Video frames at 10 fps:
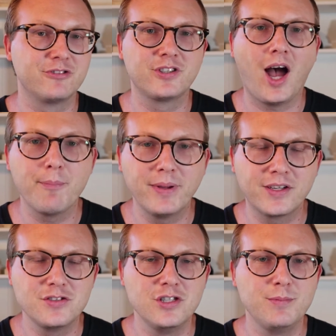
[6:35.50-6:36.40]

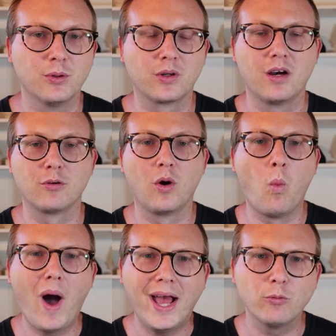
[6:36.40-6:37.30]
topics. You need to be able to cover a
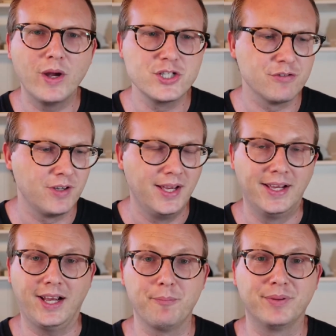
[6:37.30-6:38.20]
wide range of
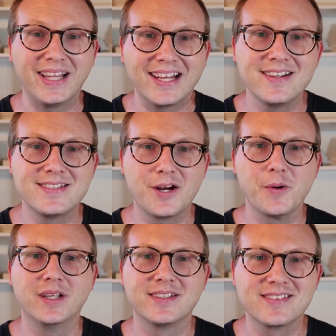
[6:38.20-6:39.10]
kind of
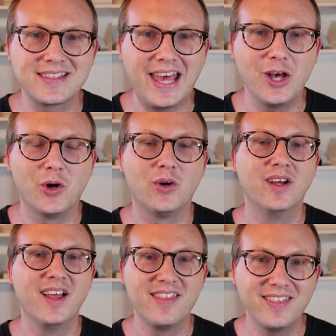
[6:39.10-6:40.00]
planetary
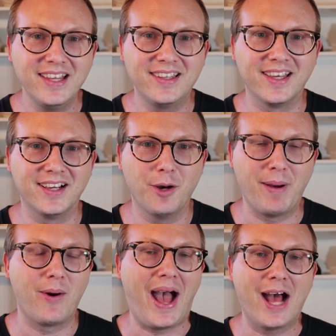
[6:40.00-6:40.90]
scale thinking
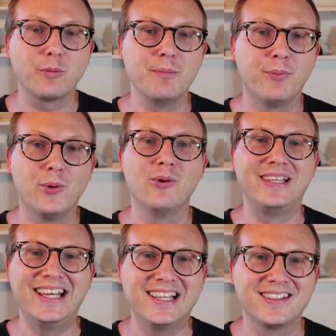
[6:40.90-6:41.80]
about how do we
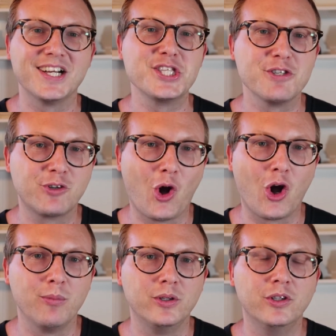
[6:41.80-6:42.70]
pull gigatons of
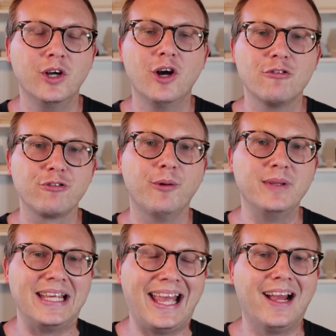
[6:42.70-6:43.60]
carbon
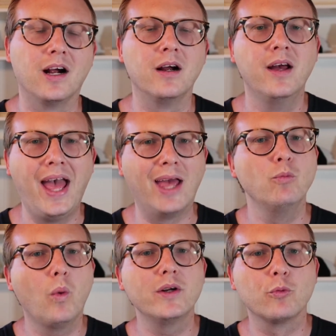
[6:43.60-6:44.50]
from the air.
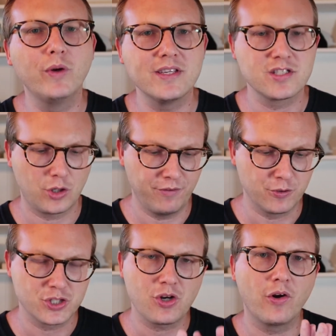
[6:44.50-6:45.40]
And one risk if
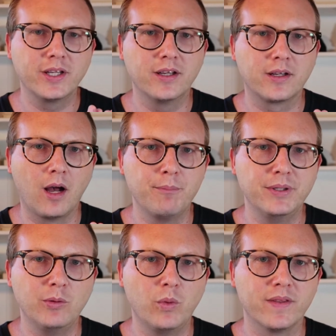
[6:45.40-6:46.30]
you're starting a
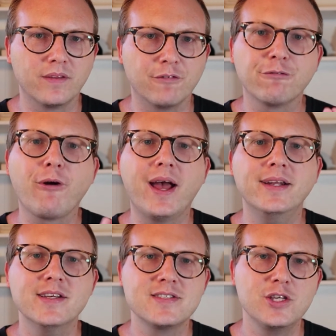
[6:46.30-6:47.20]
company with a
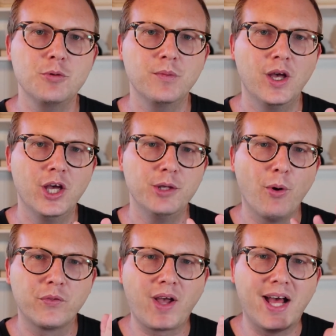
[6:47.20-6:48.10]
friend is that you
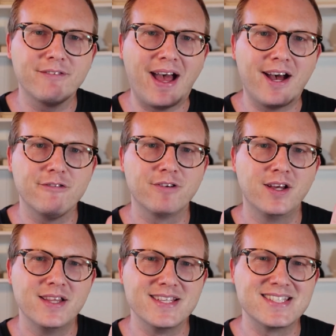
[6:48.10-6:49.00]
both kind of have
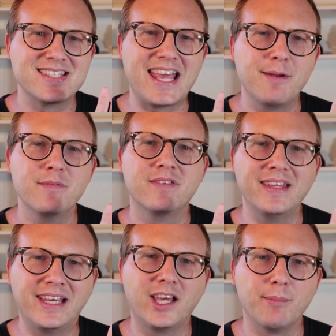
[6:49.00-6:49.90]
the same
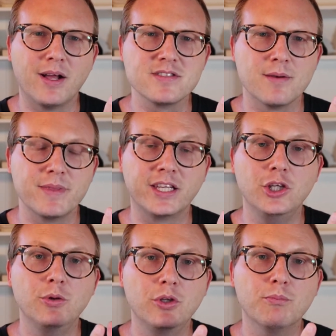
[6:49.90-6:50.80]
thinking about something,
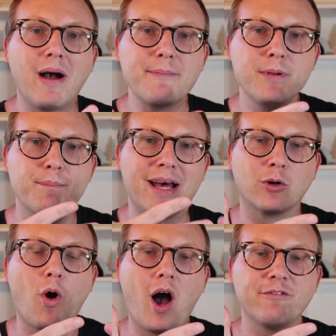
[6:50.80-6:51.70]
and you might be
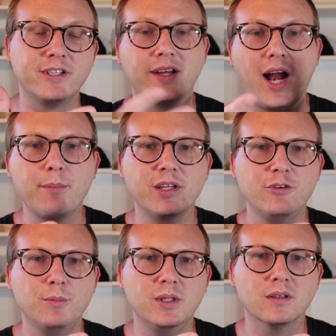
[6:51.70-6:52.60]
better off, and I
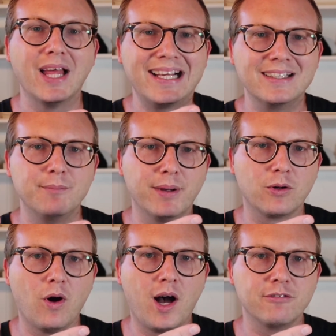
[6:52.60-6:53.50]
believe you'd be likely
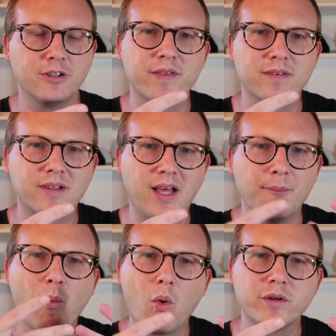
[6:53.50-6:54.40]
better off with
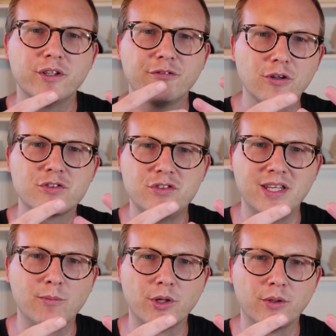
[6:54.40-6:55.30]
a more diverse
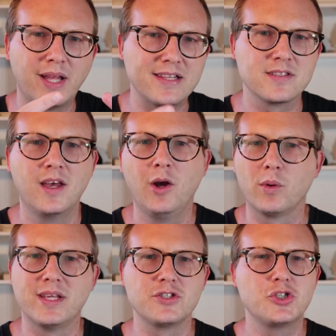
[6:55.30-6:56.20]
team, whether that's
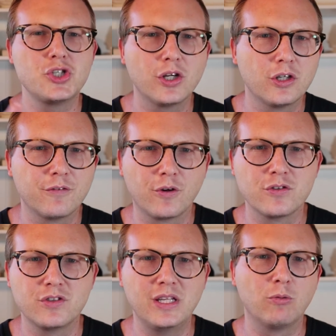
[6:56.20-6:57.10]
gender
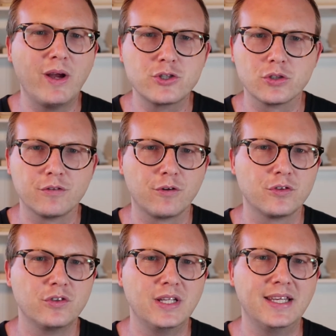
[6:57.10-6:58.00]
diversity, racial
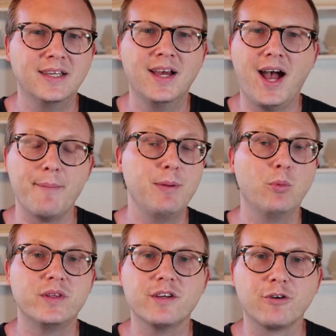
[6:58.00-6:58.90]
diversity,
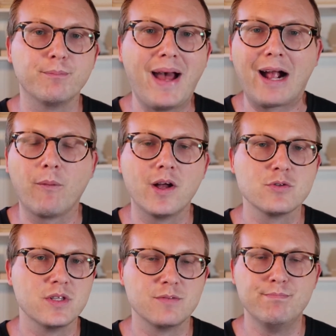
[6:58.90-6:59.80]
people with different
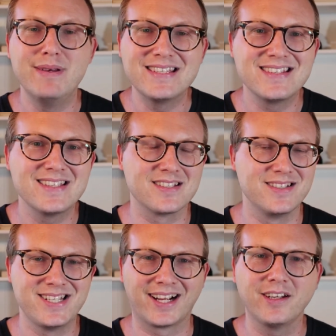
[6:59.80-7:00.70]
backgrounds, whether it's business
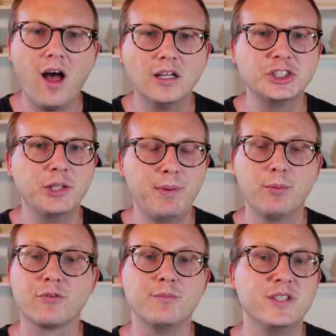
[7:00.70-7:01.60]
and technology,
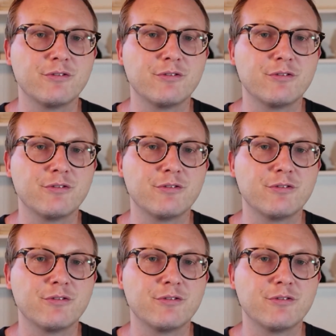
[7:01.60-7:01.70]
people from